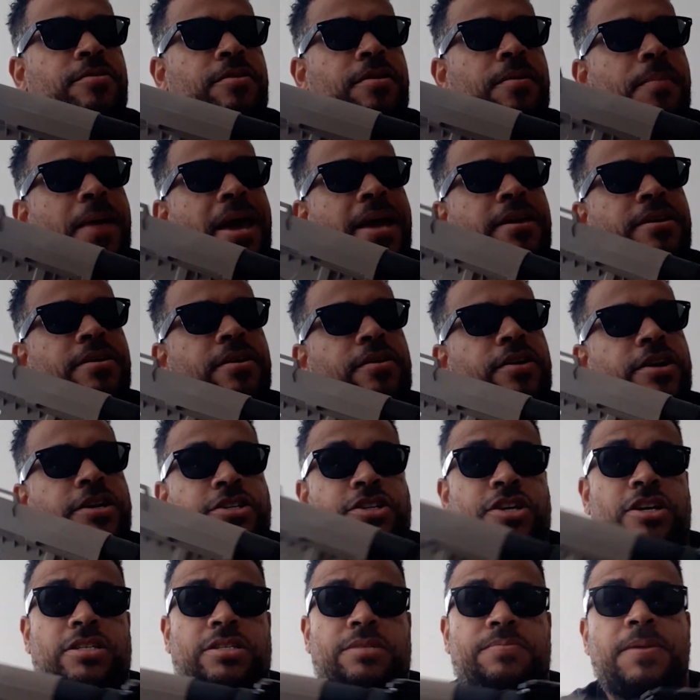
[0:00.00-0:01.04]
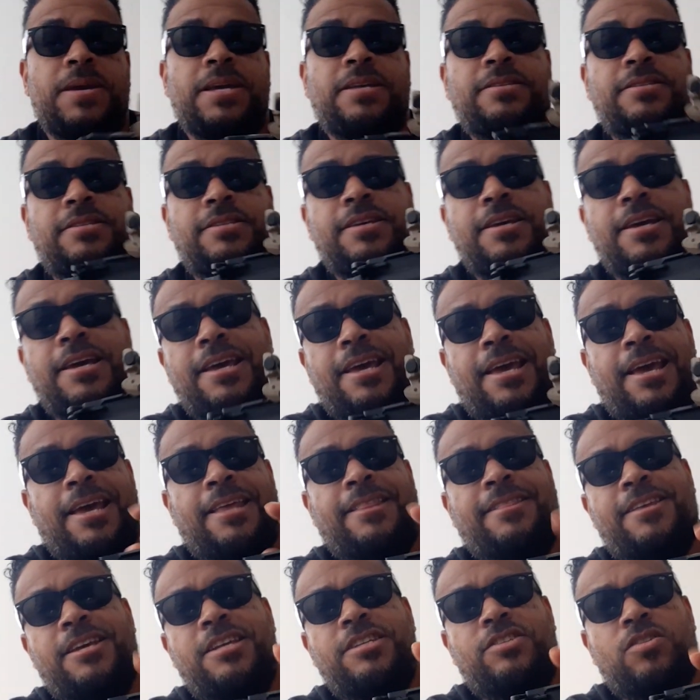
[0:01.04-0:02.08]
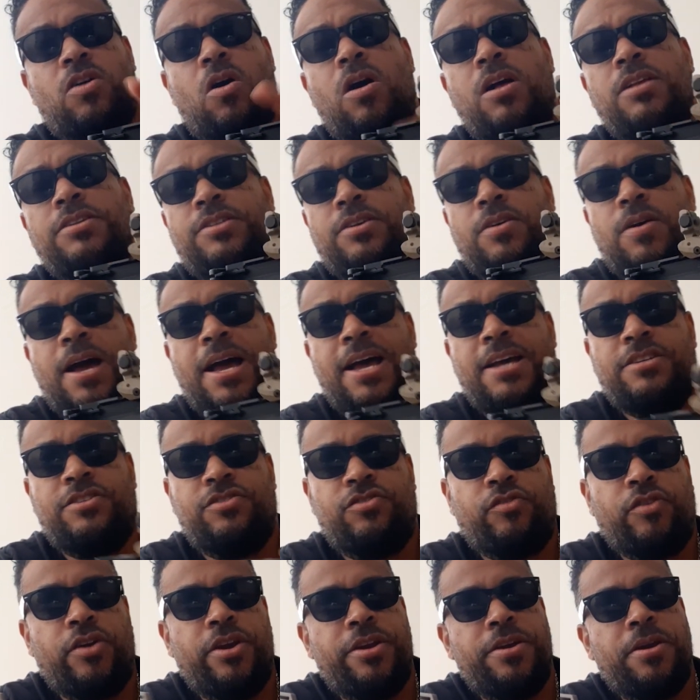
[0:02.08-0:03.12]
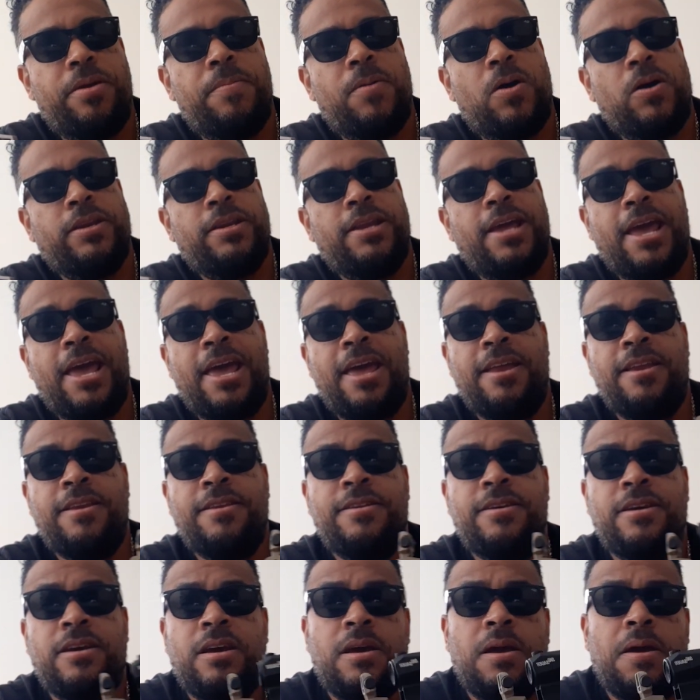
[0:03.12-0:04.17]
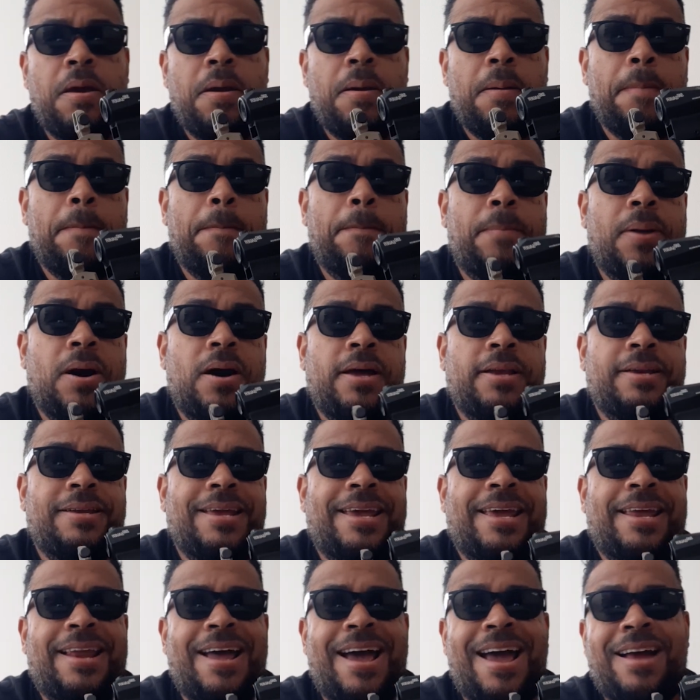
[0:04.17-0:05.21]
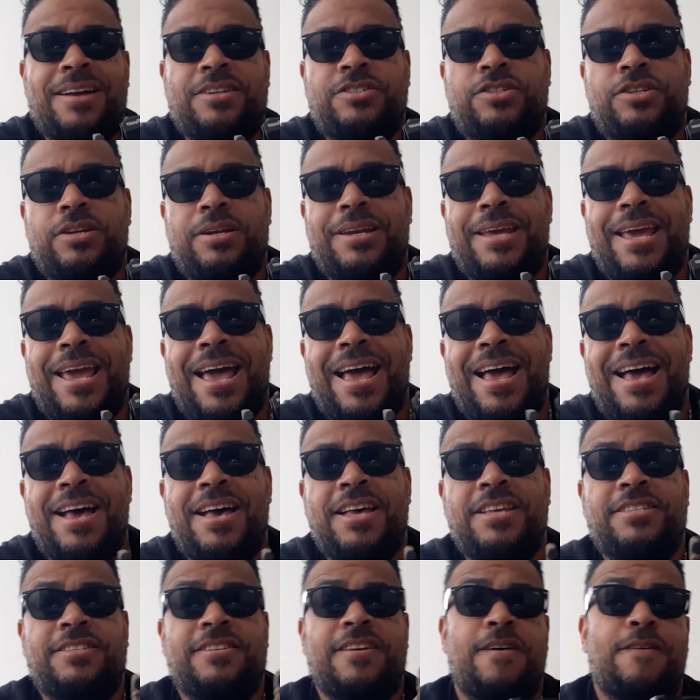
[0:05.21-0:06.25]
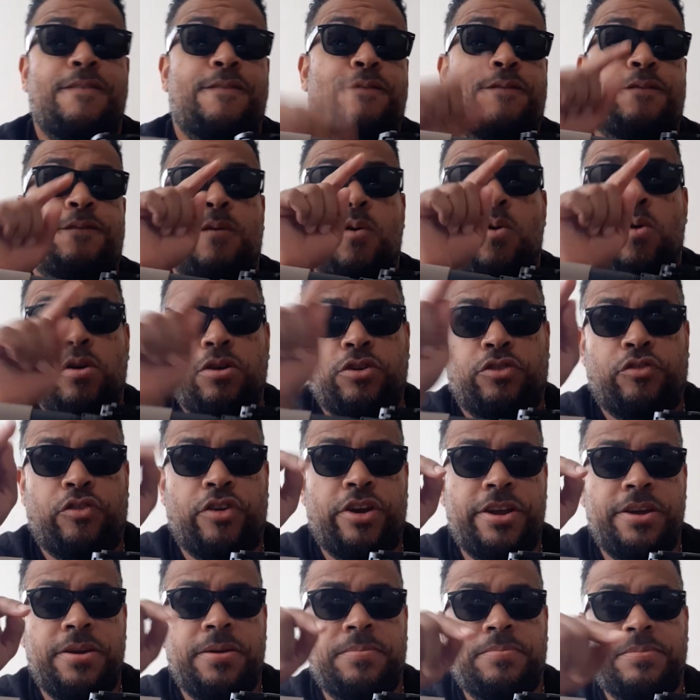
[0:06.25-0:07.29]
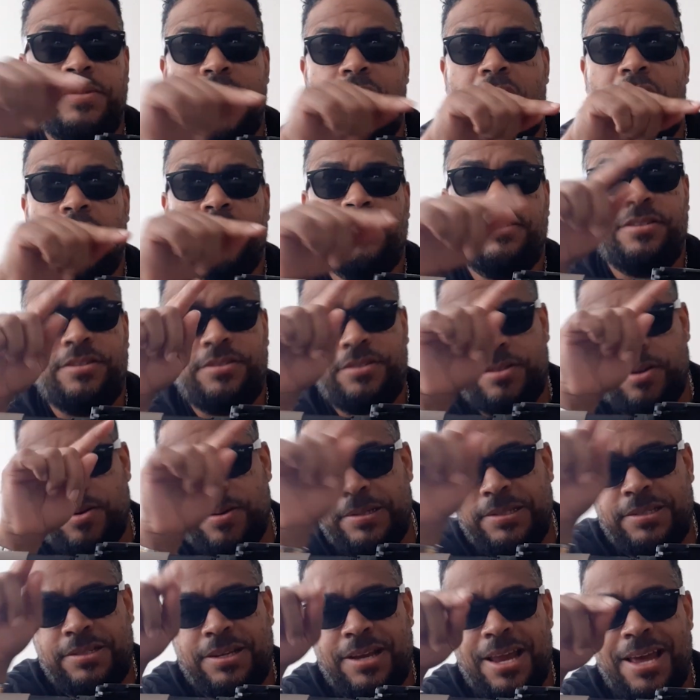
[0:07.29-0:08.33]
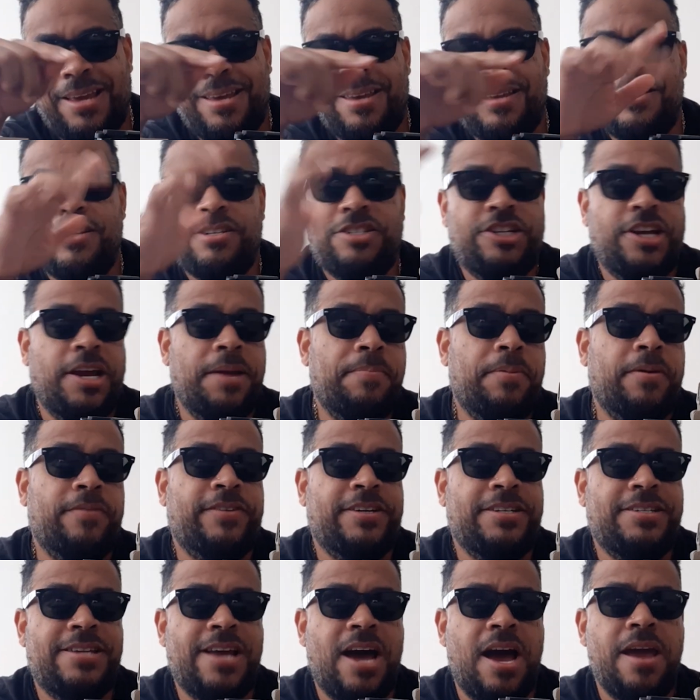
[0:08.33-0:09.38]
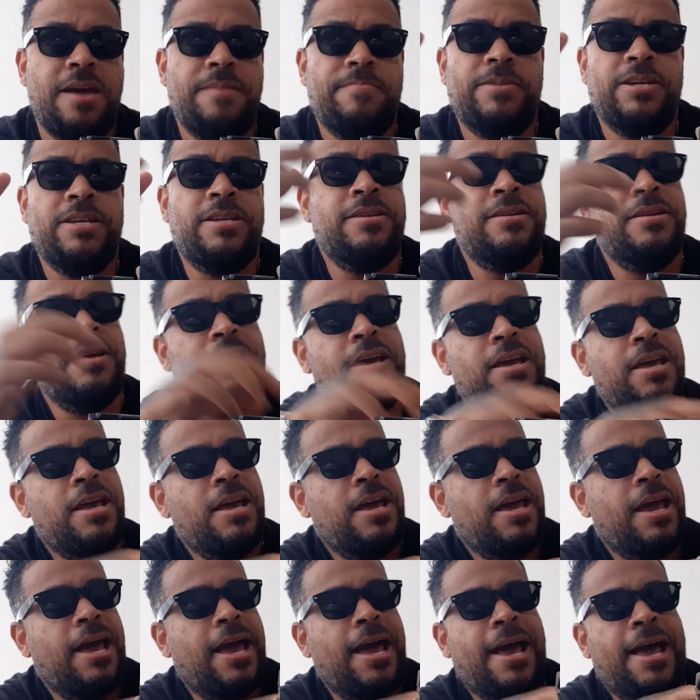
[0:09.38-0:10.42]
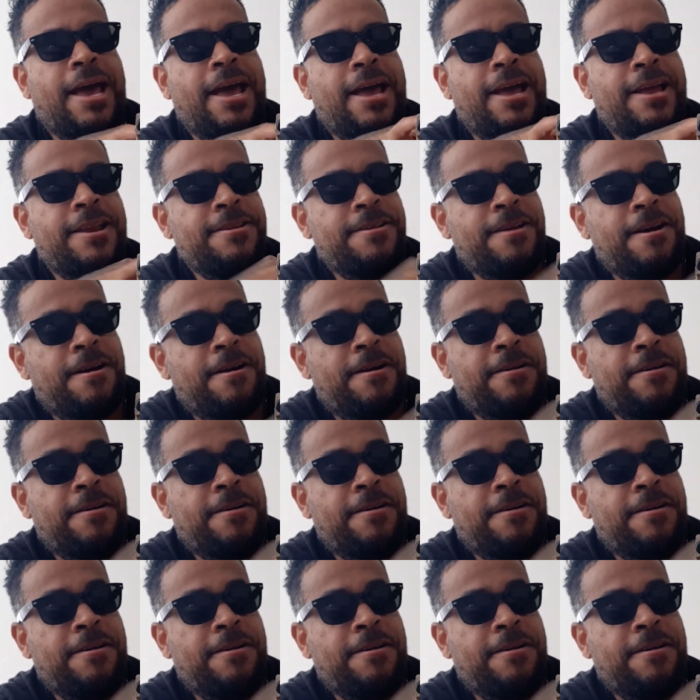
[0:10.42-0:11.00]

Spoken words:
can make your adjustments. And this also has tritium on the end, but it actually has 4 tritium dots. So it's like in the shape of a diamond, and